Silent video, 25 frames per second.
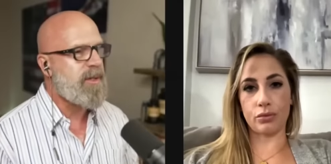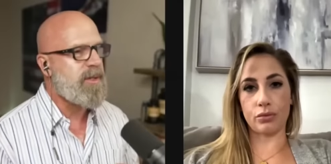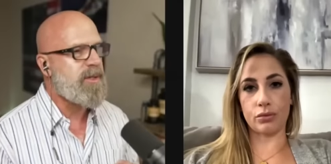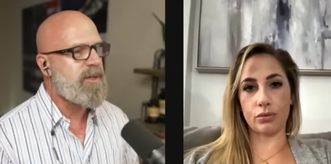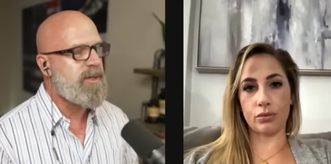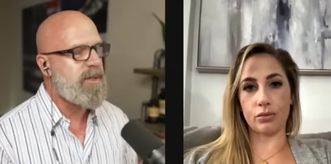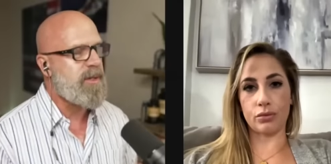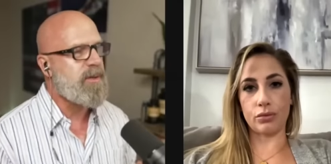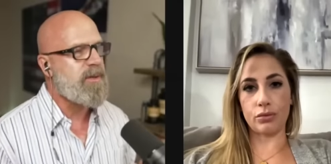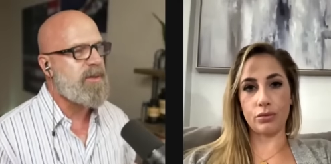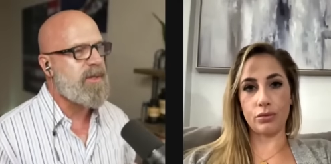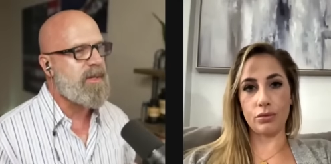Speaker 1: your
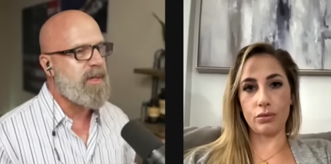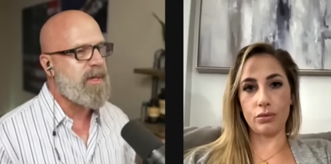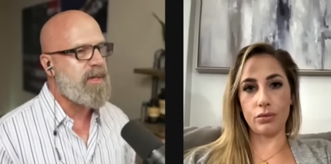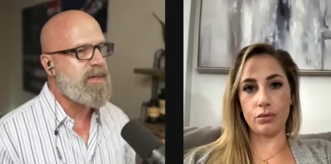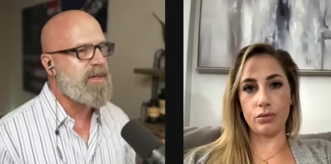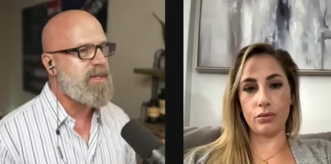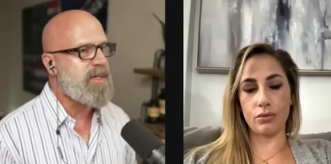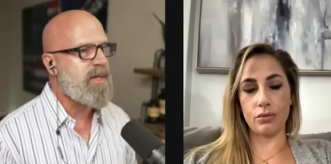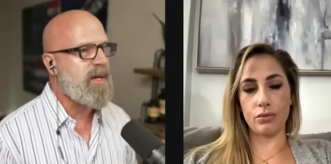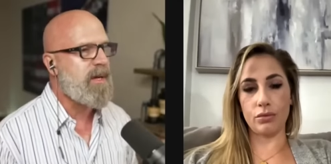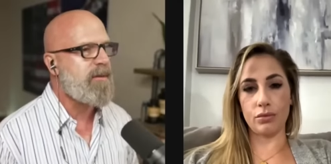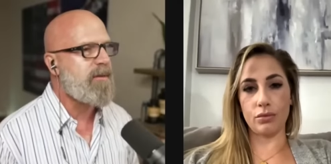tone, you got to
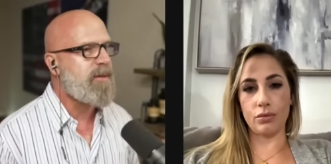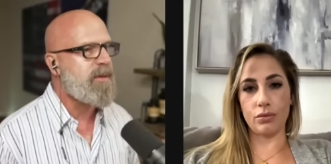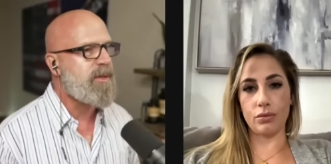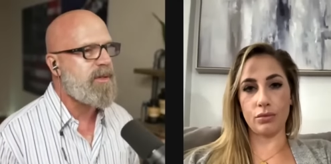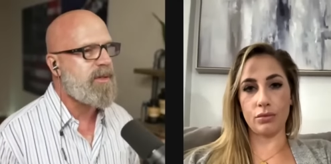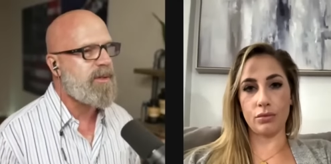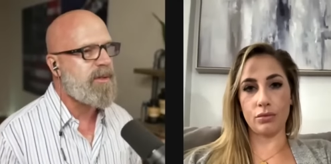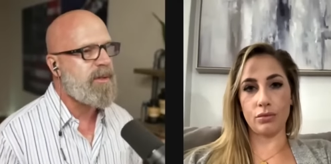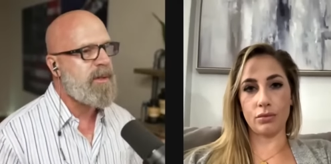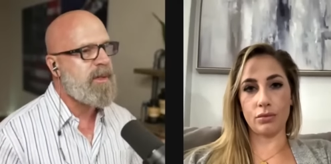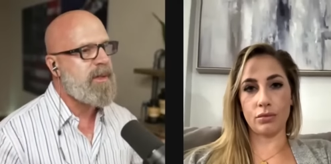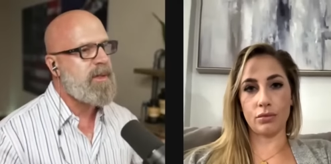soften
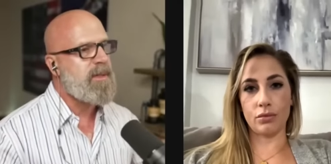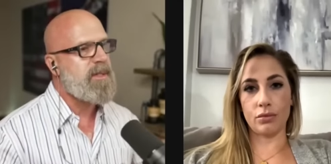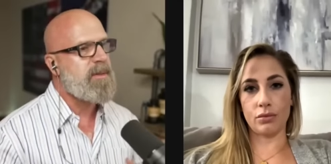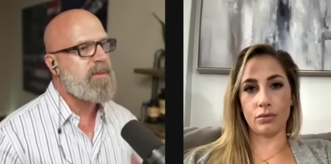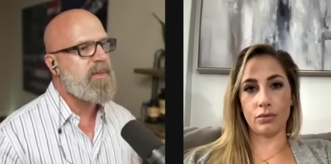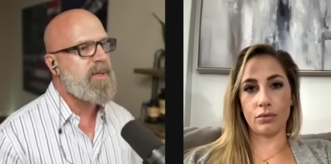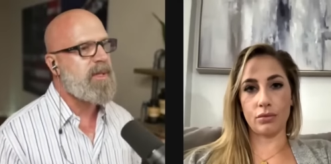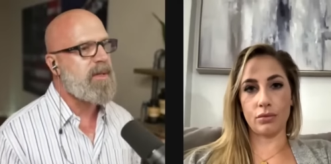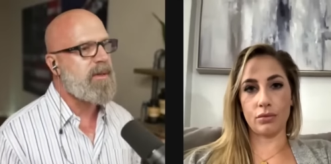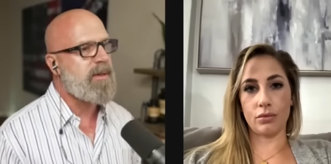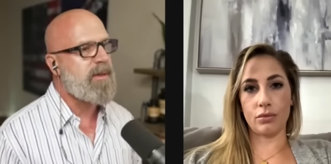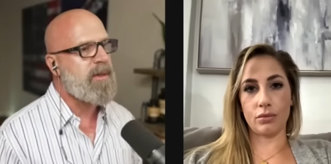your
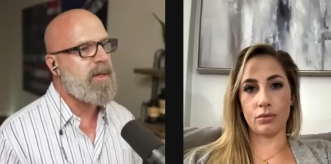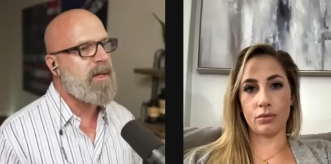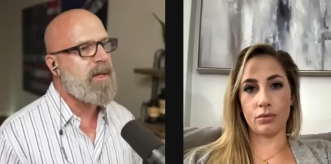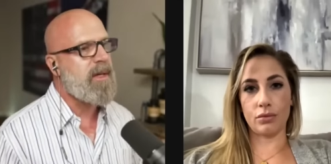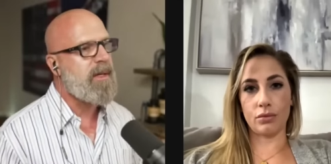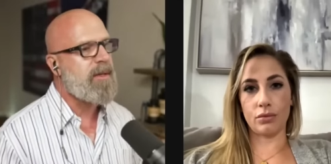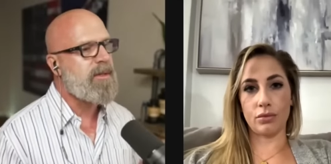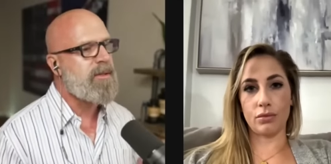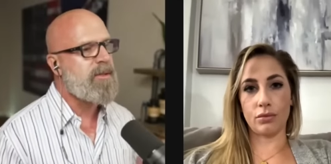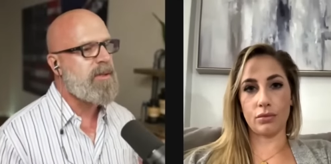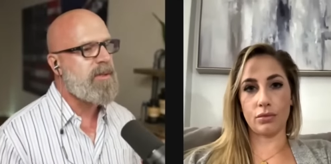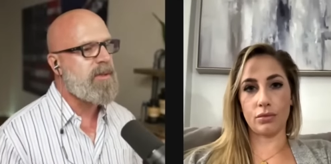demeanor, you got
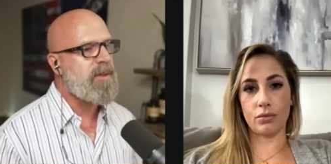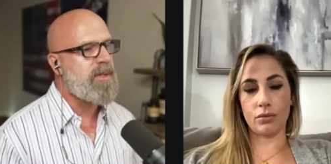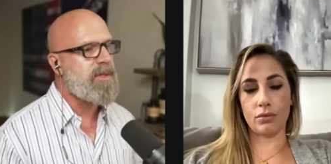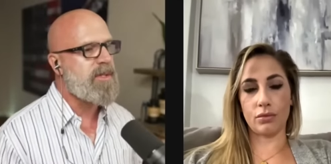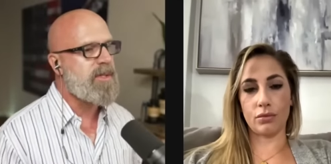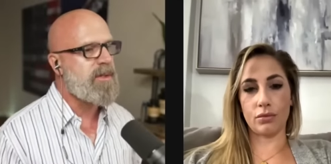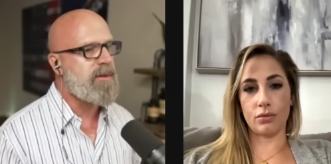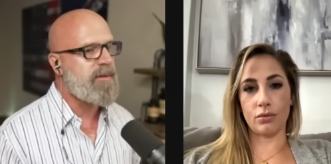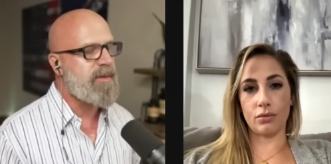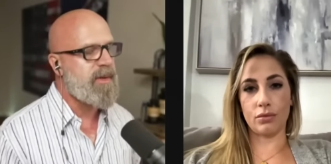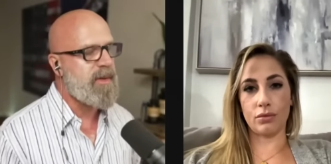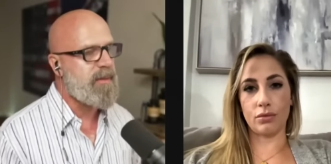to tune into
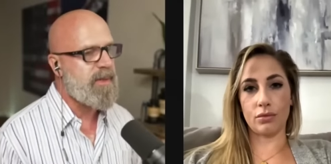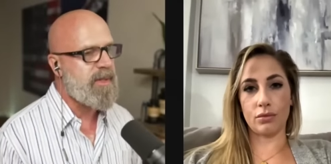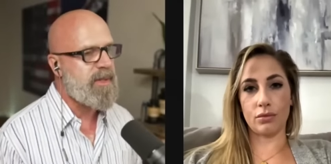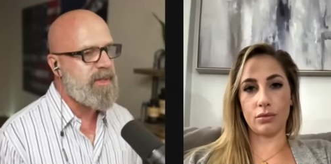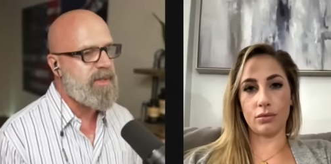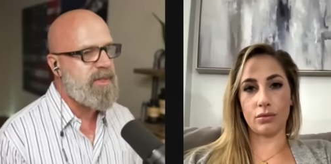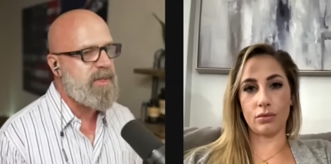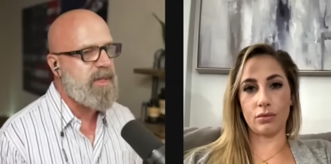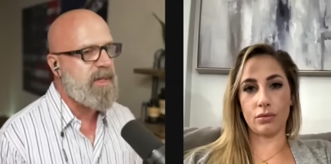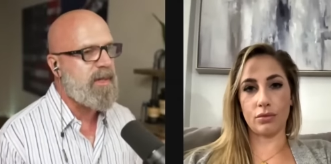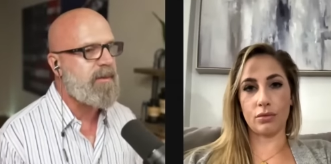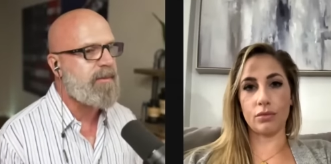your feminine
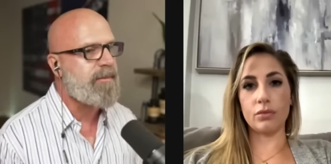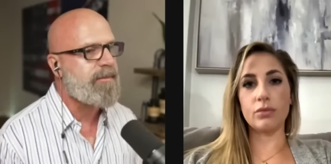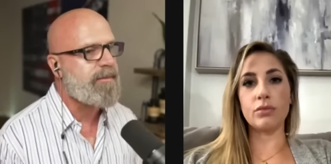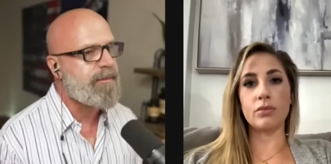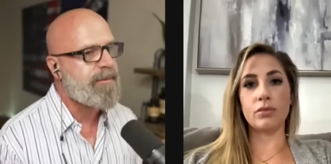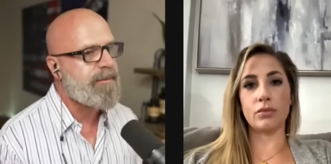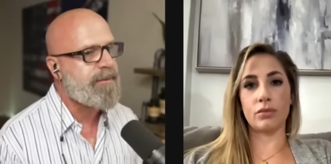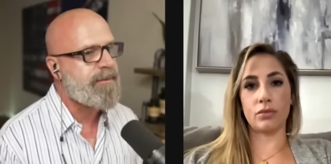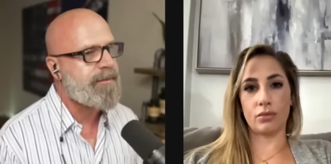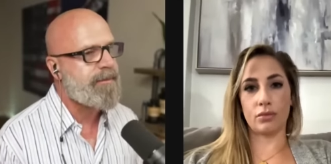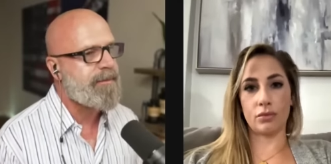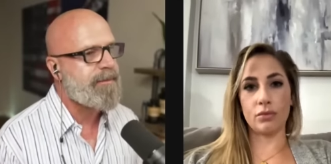side.
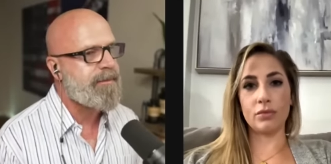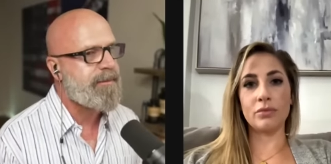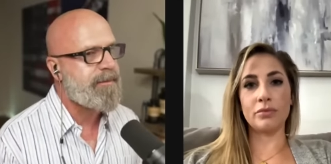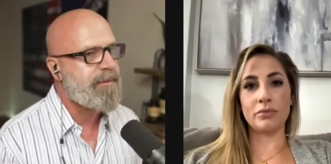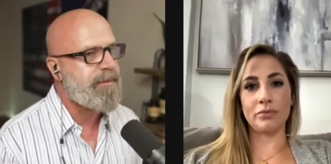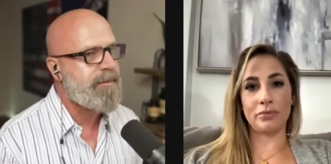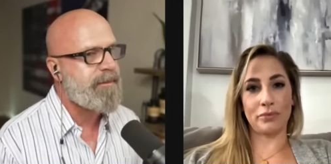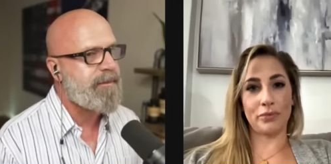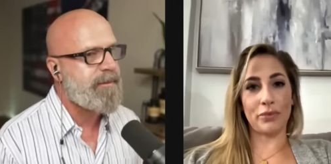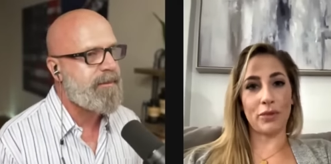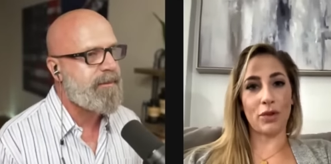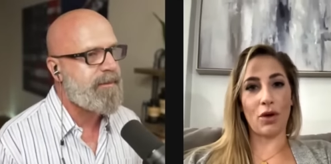
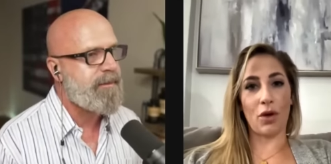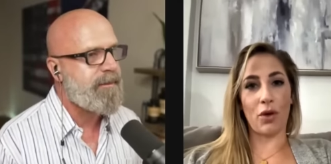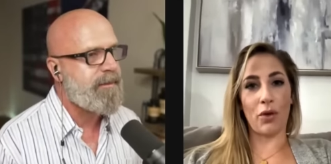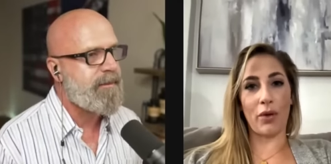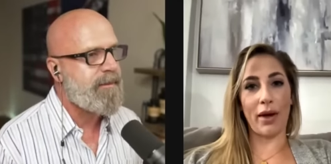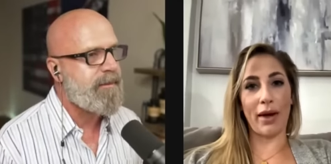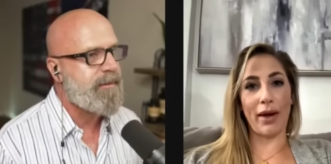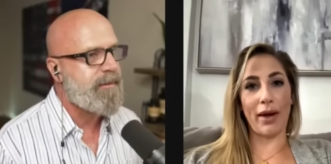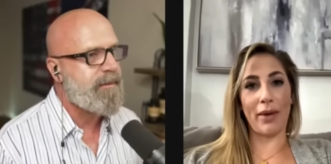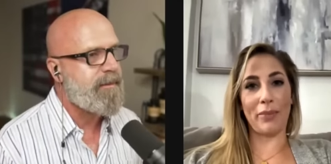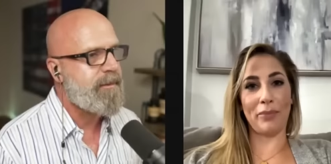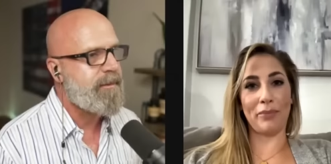
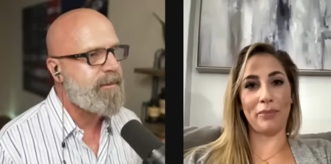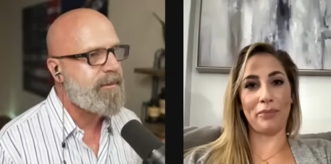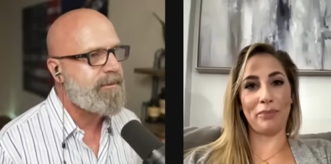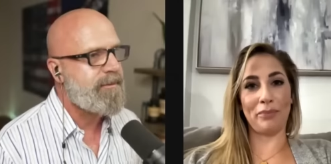
Speaker 2: Okay.